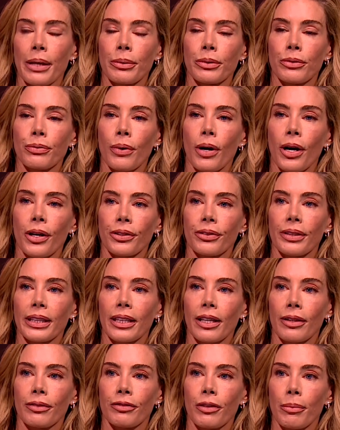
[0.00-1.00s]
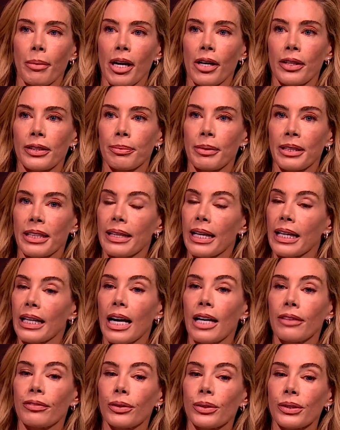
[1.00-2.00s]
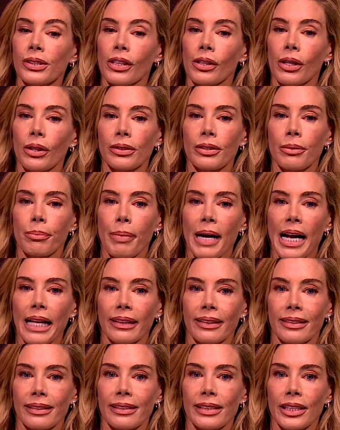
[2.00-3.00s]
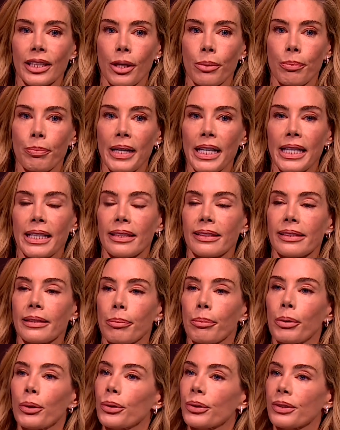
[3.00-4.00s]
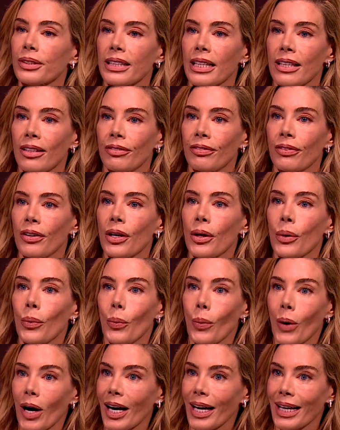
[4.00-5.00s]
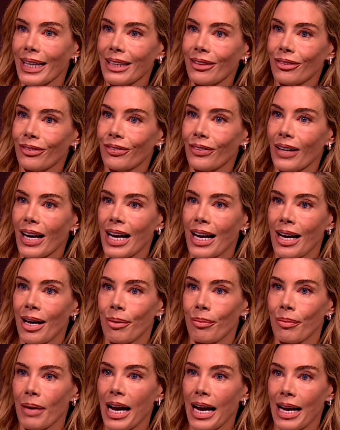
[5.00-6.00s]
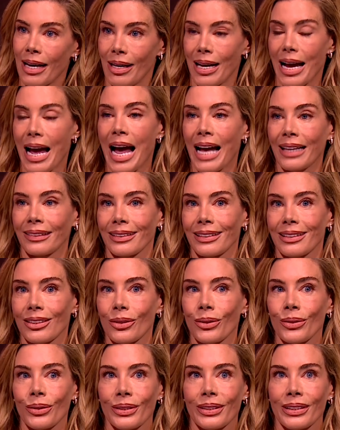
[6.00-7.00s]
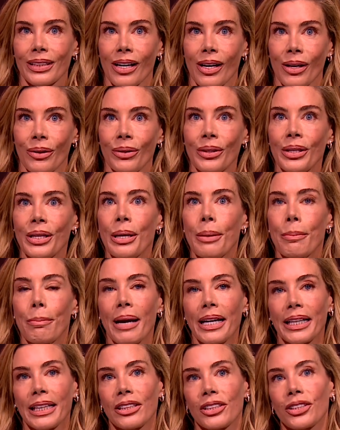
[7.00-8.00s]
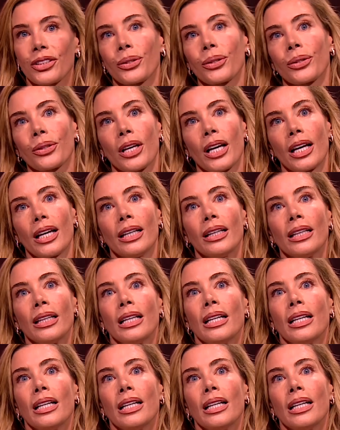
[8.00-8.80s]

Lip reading: would rather it come from my husband. And then I've also got to balance, you know, being a supportive wife, and also making sure that,